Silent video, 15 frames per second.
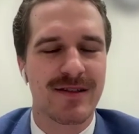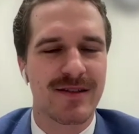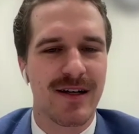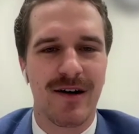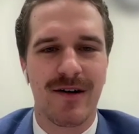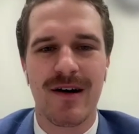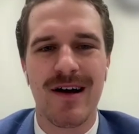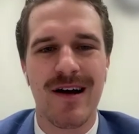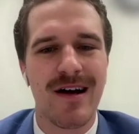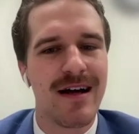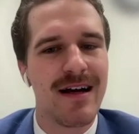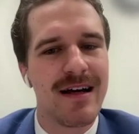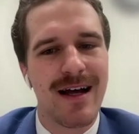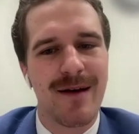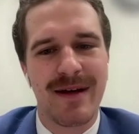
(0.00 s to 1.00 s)
So,
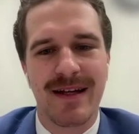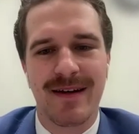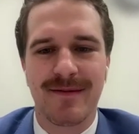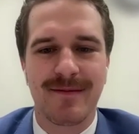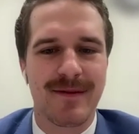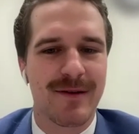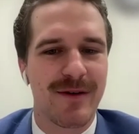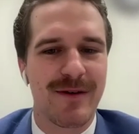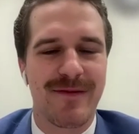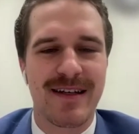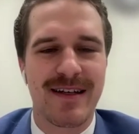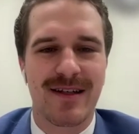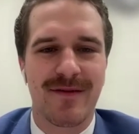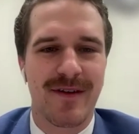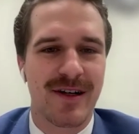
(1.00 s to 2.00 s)
I mean, if we
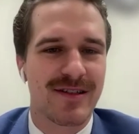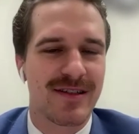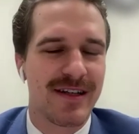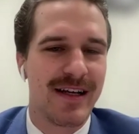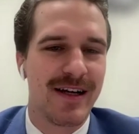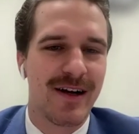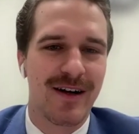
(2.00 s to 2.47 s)
face adversity